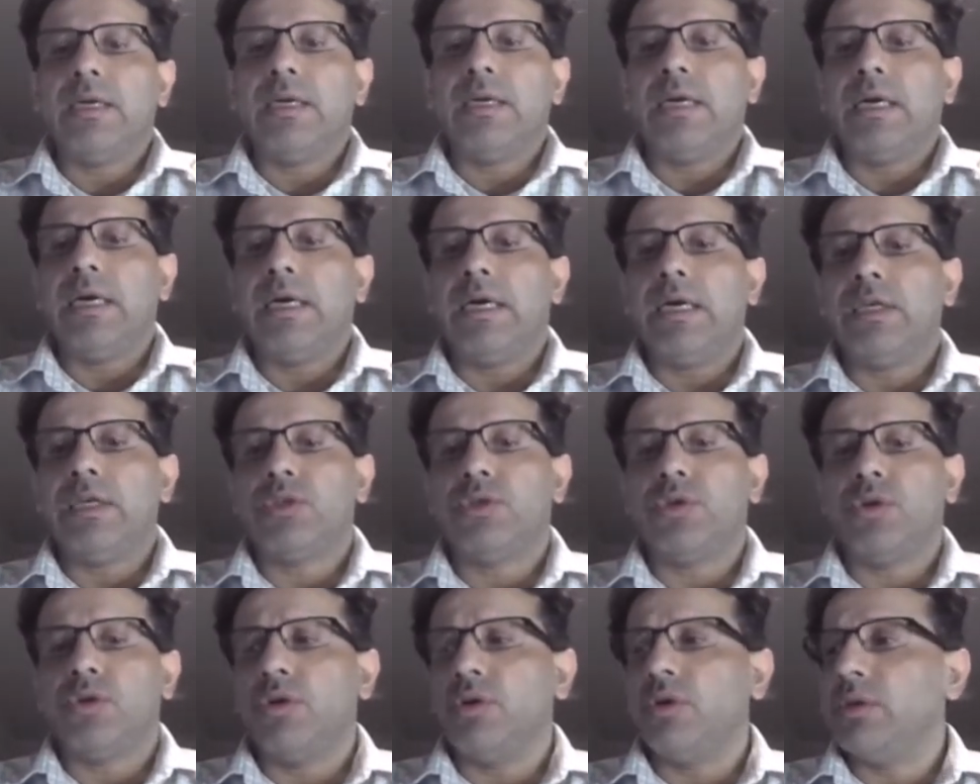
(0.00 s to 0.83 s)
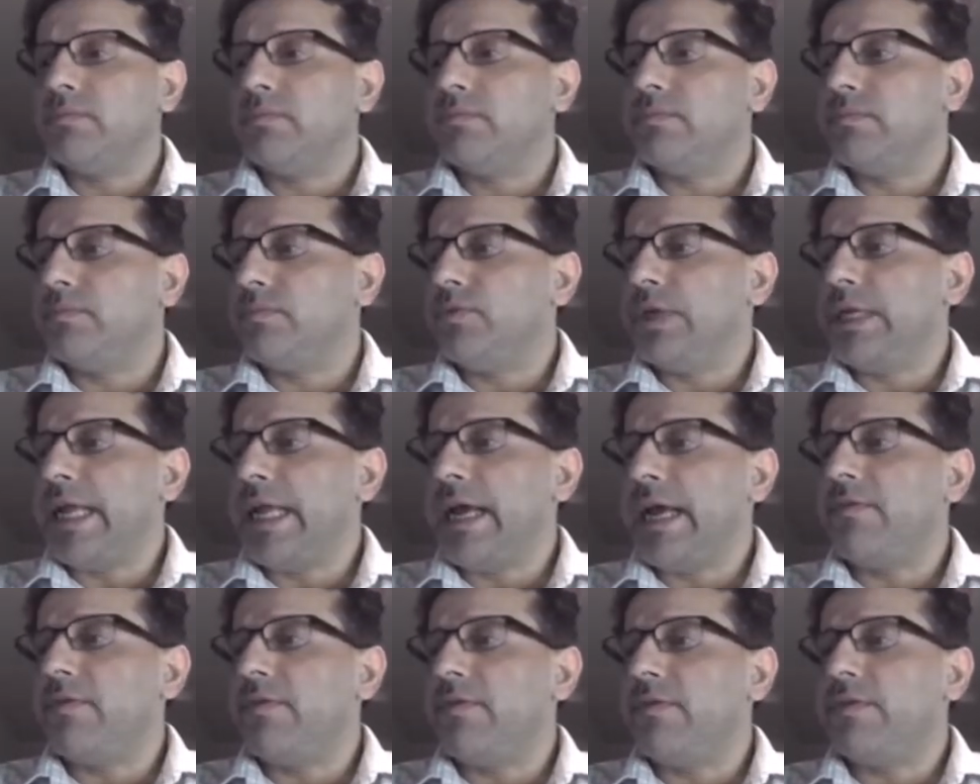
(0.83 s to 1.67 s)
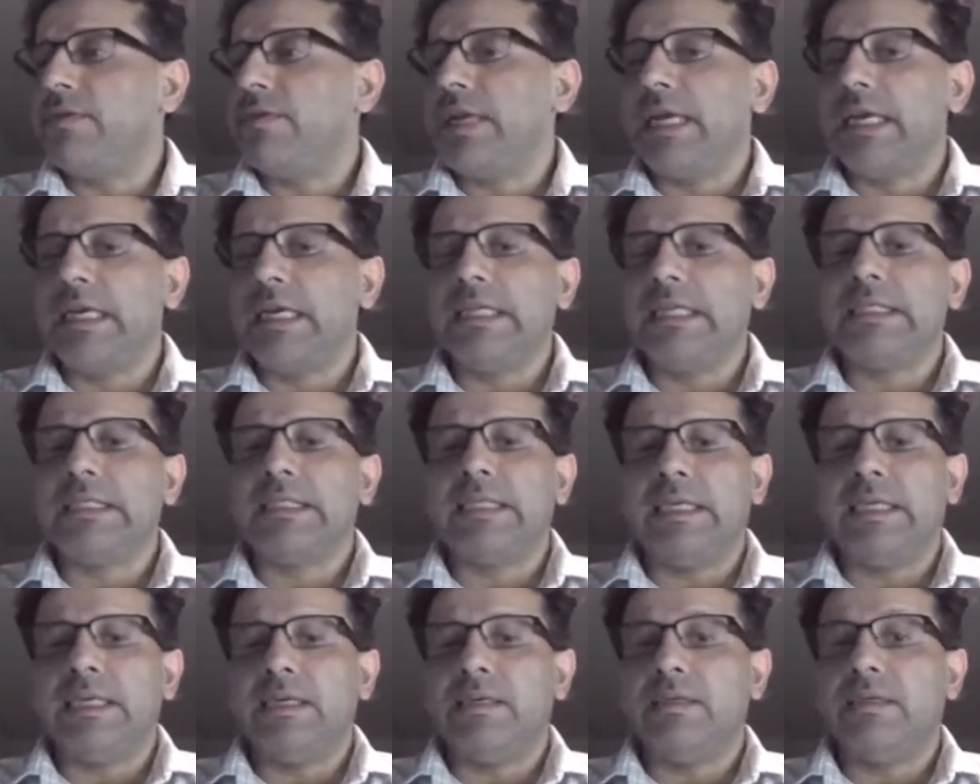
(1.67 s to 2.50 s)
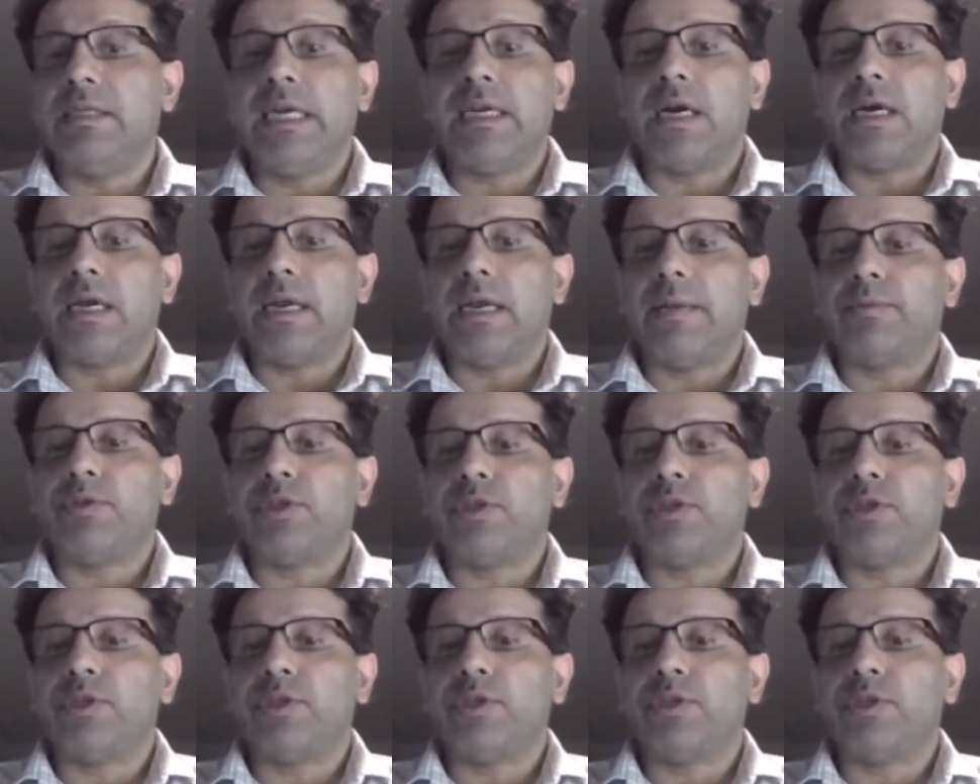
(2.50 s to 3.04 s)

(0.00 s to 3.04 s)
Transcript: So we rarely see data corruption